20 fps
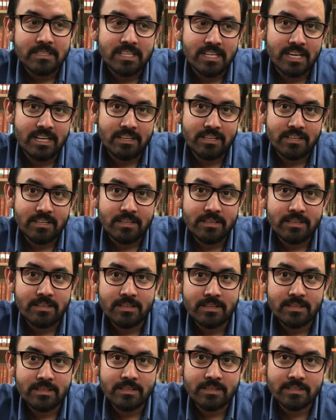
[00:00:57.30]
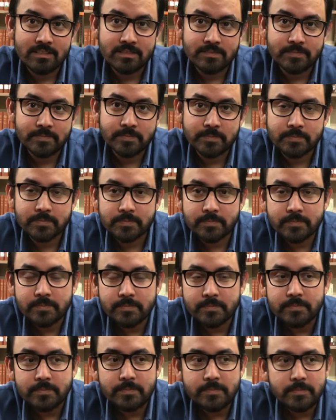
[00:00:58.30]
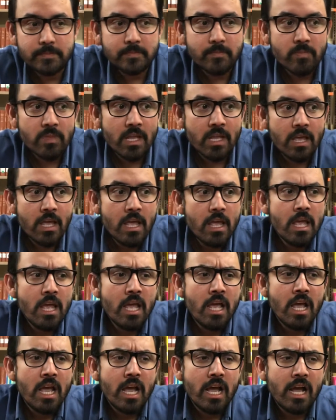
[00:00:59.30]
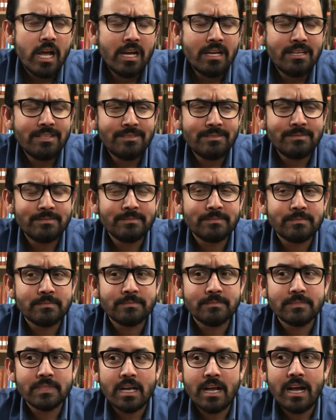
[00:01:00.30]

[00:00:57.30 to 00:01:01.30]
And was it hard to get that sponsor to move to the States?